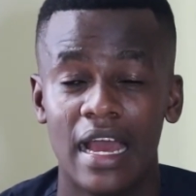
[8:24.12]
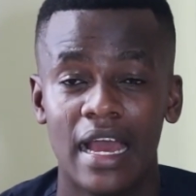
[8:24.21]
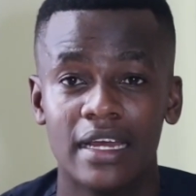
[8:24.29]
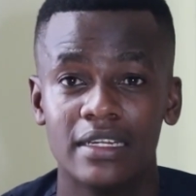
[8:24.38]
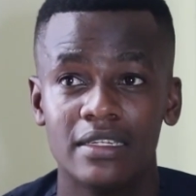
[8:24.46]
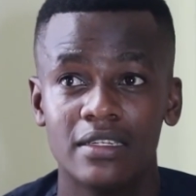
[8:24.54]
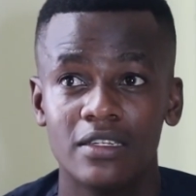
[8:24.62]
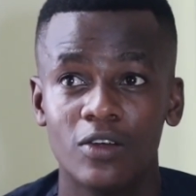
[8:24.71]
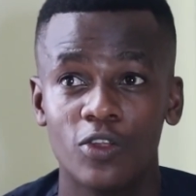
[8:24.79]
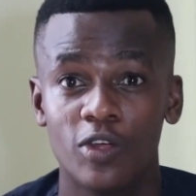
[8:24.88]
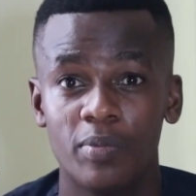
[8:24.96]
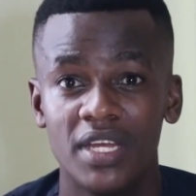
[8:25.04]
and
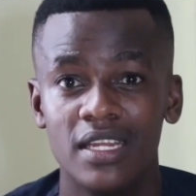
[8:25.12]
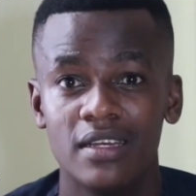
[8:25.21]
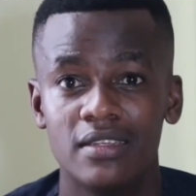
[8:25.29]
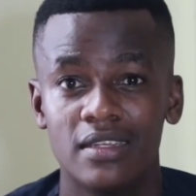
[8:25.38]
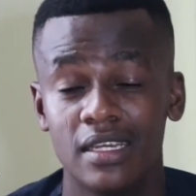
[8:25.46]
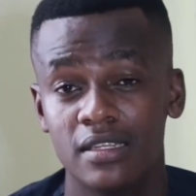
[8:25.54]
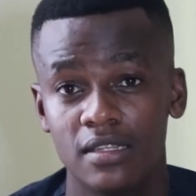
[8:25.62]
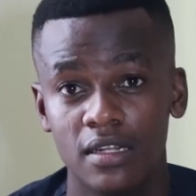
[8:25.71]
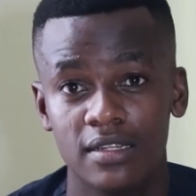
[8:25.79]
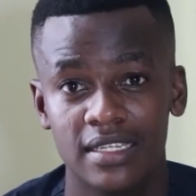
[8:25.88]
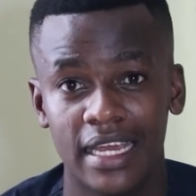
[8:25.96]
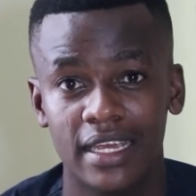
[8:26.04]
orthopedics is still
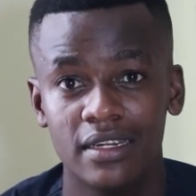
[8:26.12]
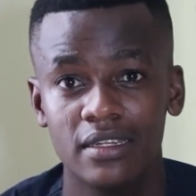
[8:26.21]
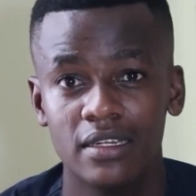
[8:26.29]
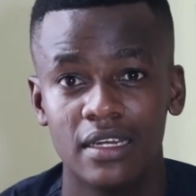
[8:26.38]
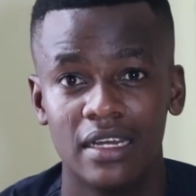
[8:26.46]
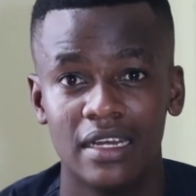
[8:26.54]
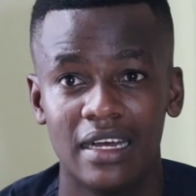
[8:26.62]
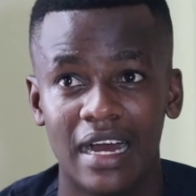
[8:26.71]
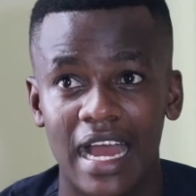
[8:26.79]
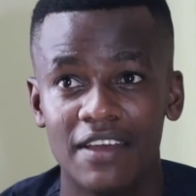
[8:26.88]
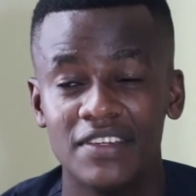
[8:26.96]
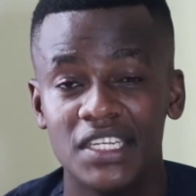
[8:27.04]
second.
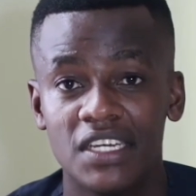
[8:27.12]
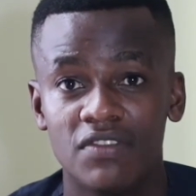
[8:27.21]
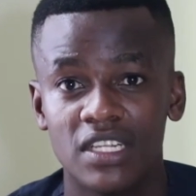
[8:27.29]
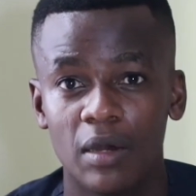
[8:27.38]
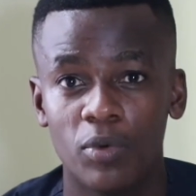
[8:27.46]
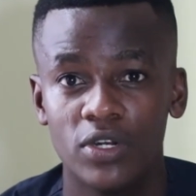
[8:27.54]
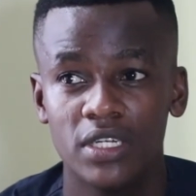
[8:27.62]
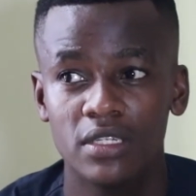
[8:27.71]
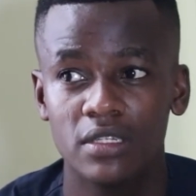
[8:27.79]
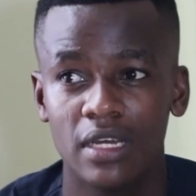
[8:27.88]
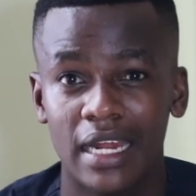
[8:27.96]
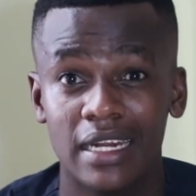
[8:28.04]
I haven't given up on it,
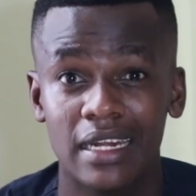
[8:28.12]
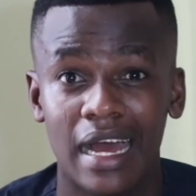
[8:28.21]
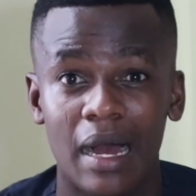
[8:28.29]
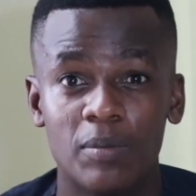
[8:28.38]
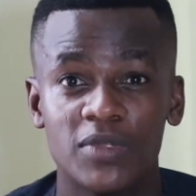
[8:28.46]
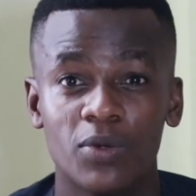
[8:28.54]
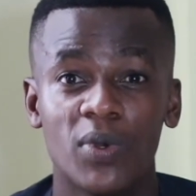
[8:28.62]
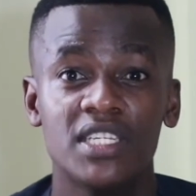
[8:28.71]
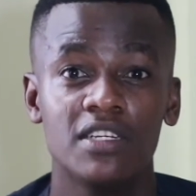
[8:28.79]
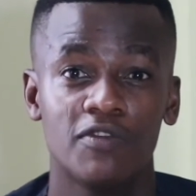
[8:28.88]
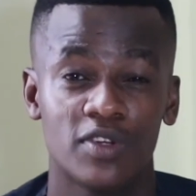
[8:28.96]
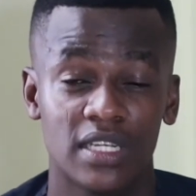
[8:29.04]
and I'm
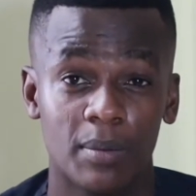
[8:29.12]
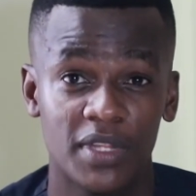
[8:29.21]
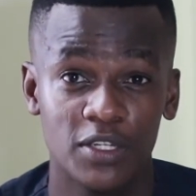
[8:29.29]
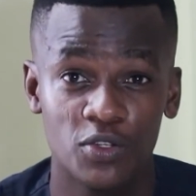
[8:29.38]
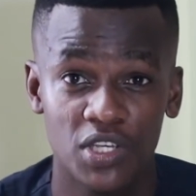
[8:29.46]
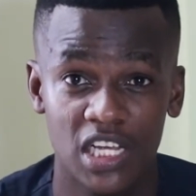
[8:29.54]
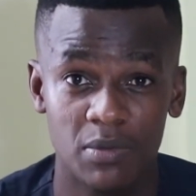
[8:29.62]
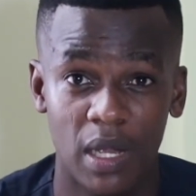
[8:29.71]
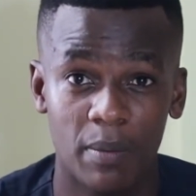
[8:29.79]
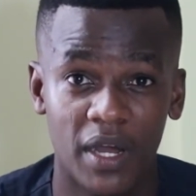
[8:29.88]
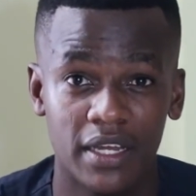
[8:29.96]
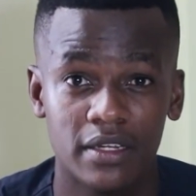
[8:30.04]
waiting for something to change my
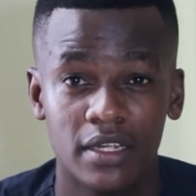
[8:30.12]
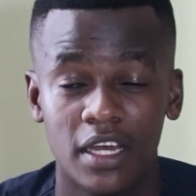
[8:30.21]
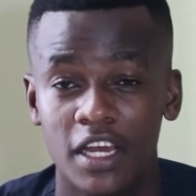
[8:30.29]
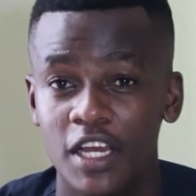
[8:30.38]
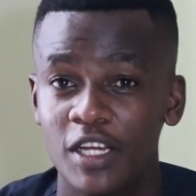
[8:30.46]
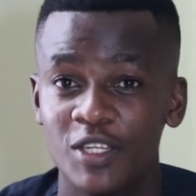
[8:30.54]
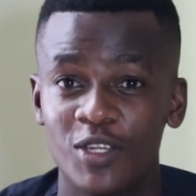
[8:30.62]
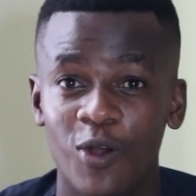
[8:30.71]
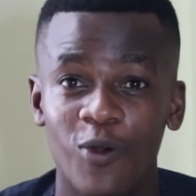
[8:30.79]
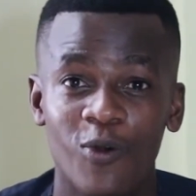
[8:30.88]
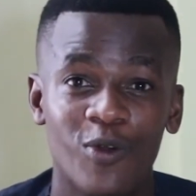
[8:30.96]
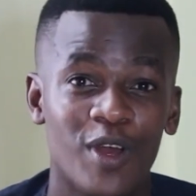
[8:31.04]
mind.
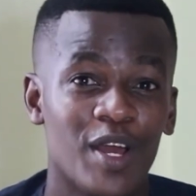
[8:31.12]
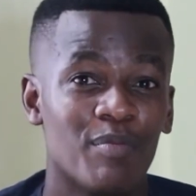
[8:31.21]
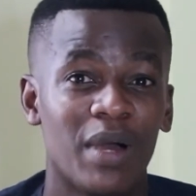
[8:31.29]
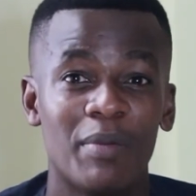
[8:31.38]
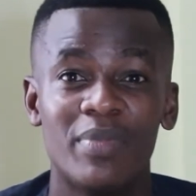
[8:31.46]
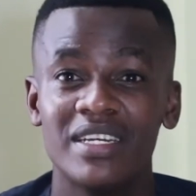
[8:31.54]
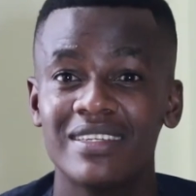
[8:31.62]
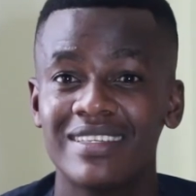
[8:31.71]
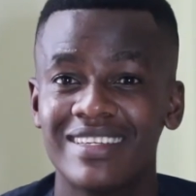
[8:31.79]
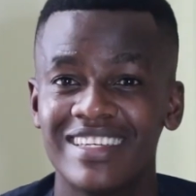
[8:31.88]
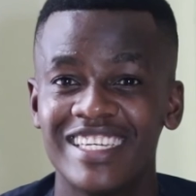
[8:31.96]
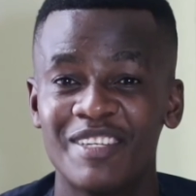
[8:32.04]
So my best
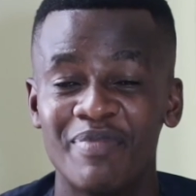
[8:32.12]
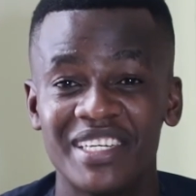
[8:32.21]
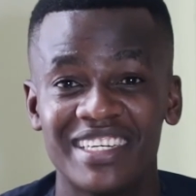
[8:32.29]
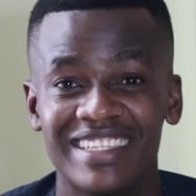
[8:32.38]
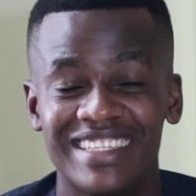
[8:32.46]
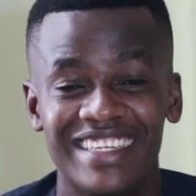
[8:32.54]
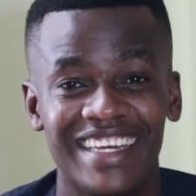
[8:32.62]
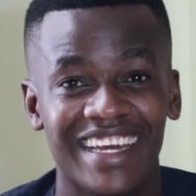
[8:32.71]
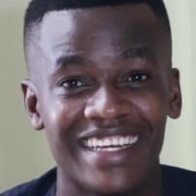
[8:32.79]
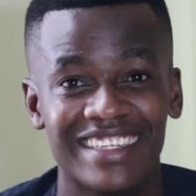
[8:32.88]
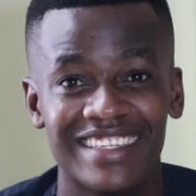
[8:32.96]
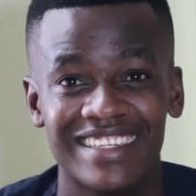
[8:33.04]
specialty
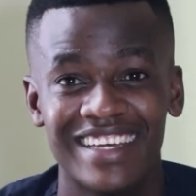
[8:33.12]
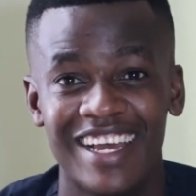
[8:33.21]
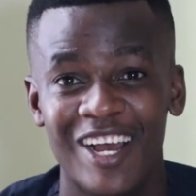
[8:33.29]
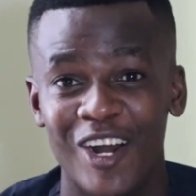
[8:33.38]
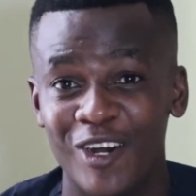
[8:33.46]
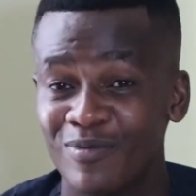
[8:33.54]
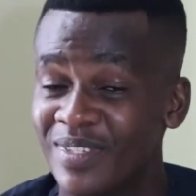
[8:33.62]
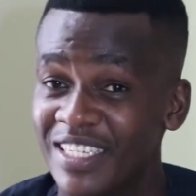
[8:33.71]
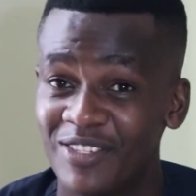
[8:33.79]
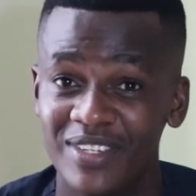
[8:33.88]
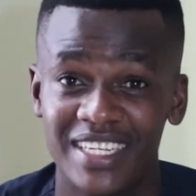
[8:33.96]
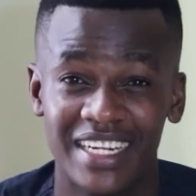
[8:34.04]
is
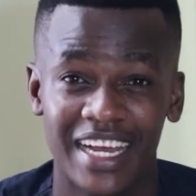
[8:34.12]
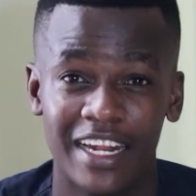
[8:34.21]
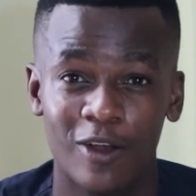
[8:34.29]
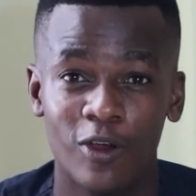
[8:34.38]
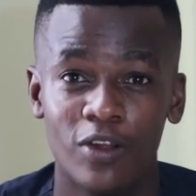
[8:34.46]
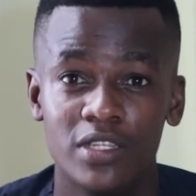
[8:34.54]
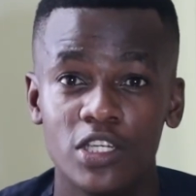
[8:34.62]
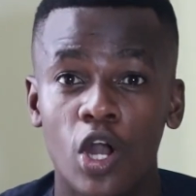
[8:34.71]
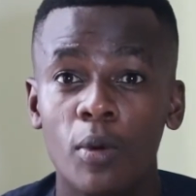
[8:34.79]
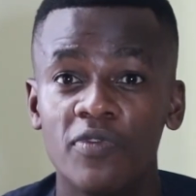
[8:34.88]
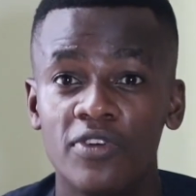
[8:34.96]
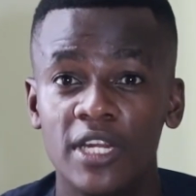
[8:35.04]
obstetrics and gynecology.
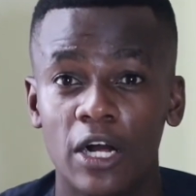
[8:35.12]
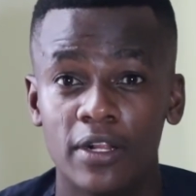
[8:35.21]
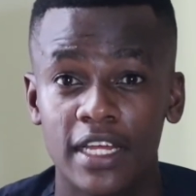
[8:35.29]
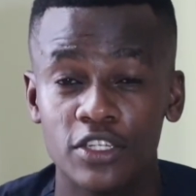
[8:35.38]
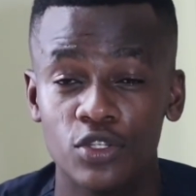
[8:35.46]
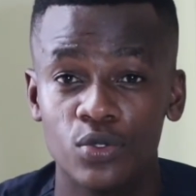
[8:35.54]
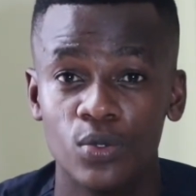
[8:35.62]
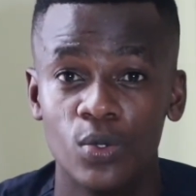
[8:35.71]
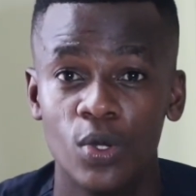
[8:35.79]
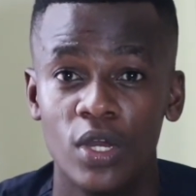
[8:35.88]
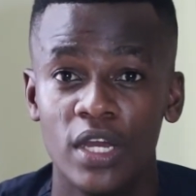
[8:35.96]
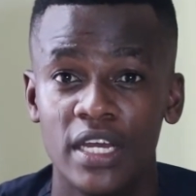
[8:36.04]
Hopefully I'll get
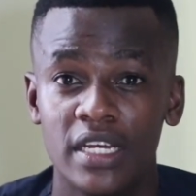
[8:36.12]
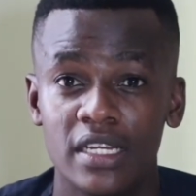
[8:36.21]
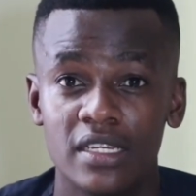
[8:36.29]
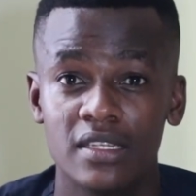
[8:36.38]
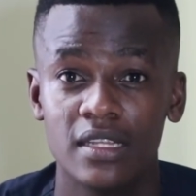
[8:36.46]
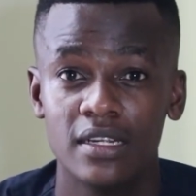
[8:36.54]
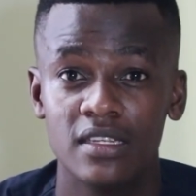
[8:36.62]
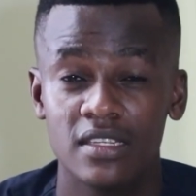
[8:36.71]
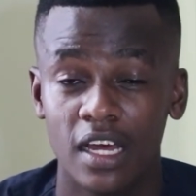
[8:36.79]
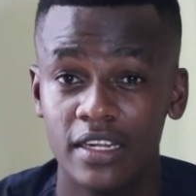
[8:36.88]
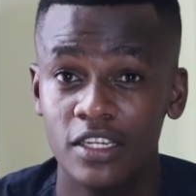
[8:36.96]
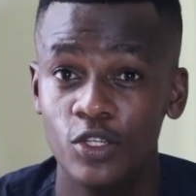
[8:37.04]
to start
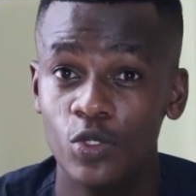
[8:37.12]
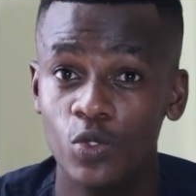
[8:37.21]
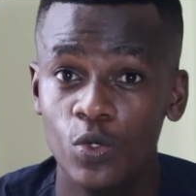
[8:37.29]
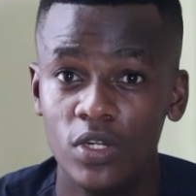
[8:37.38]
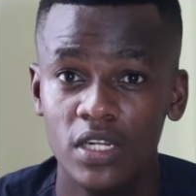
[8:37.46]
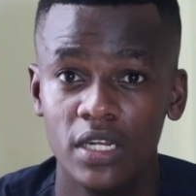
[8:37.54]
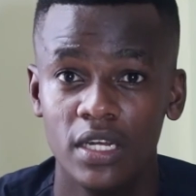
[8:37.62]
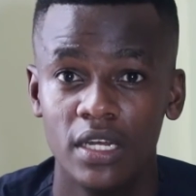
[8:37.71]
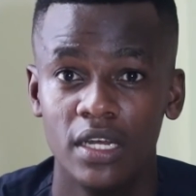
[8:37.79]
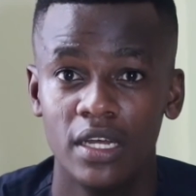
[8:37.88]
studying soon